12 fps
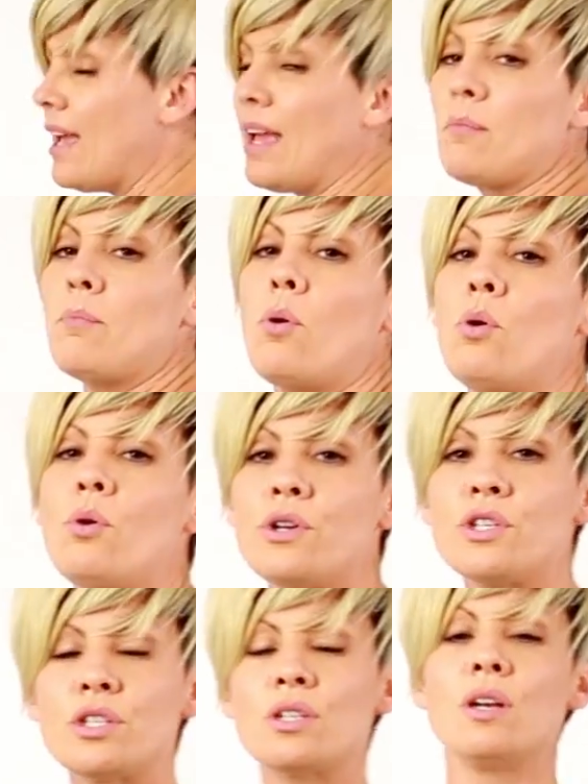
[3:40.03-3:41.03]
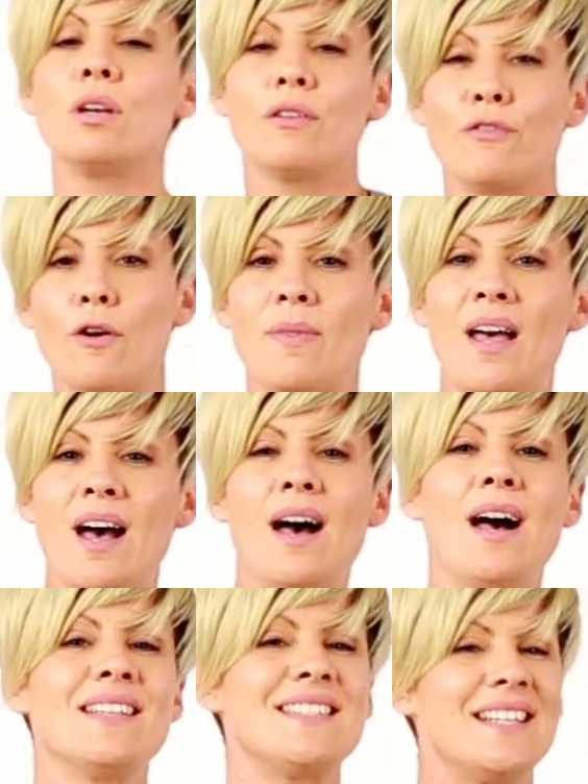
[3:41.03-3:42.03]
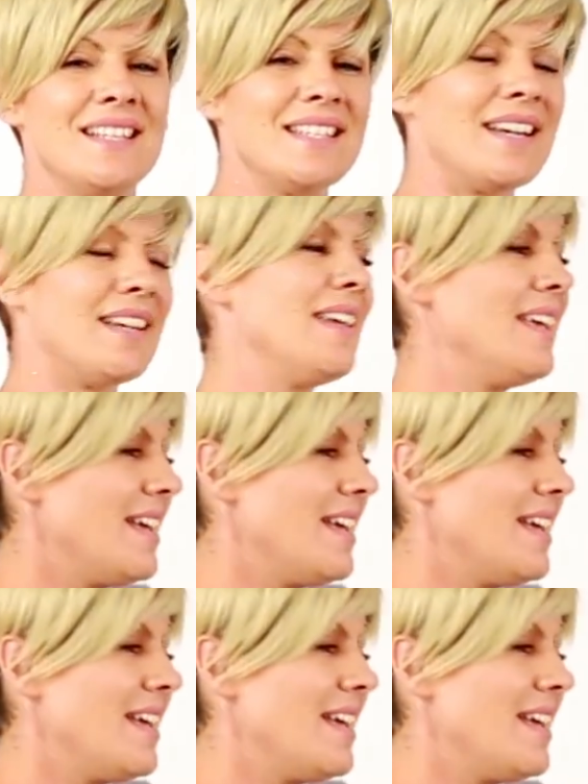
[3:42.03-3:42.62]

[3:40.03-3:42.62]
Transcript: and push from the heart center,